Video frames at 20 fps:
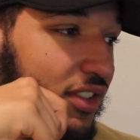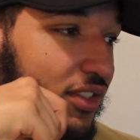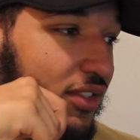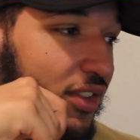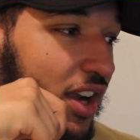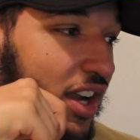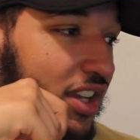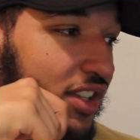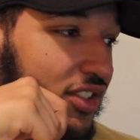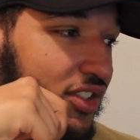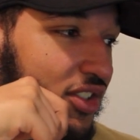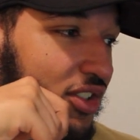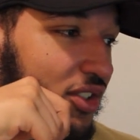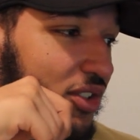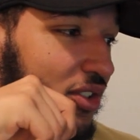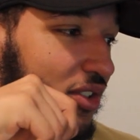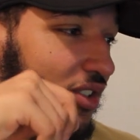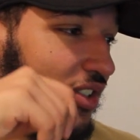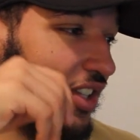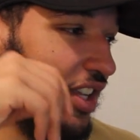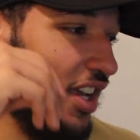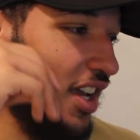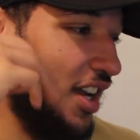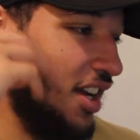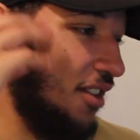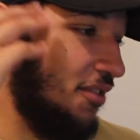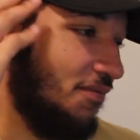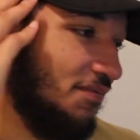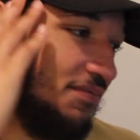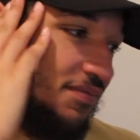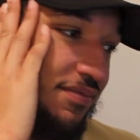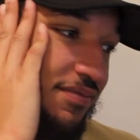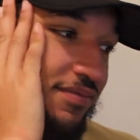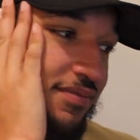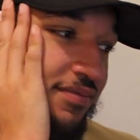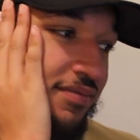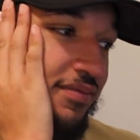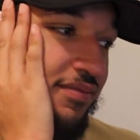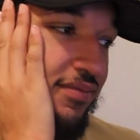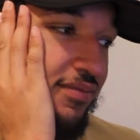Right to, yeah.
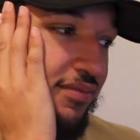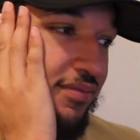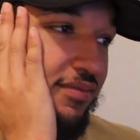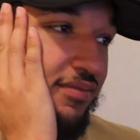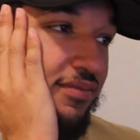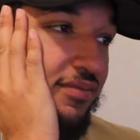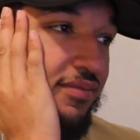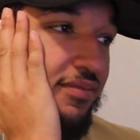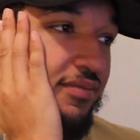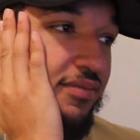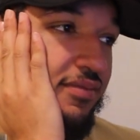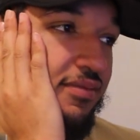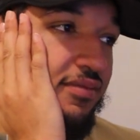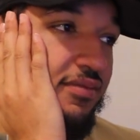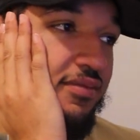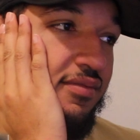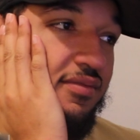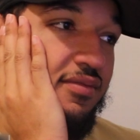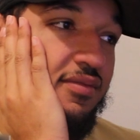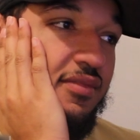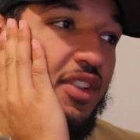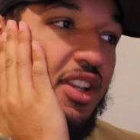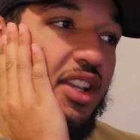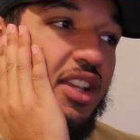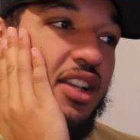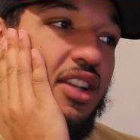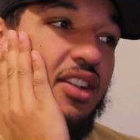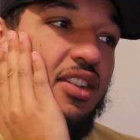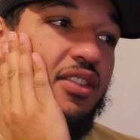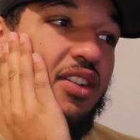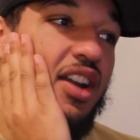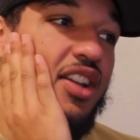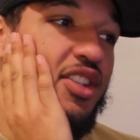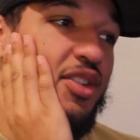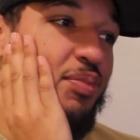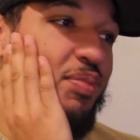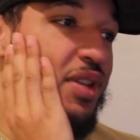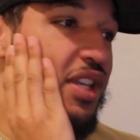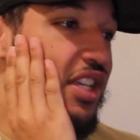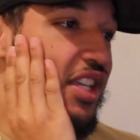Mm-hmm, mm-hmm. Right
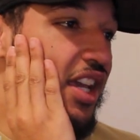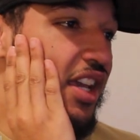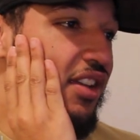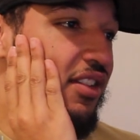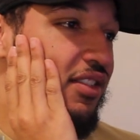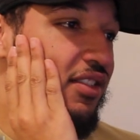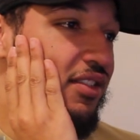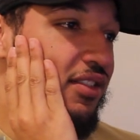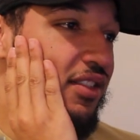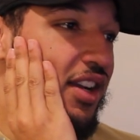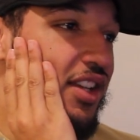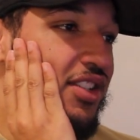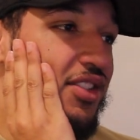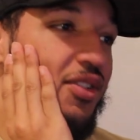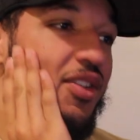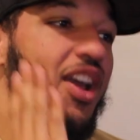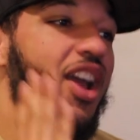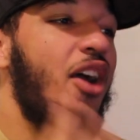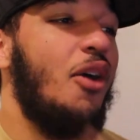to Piqué. Right to.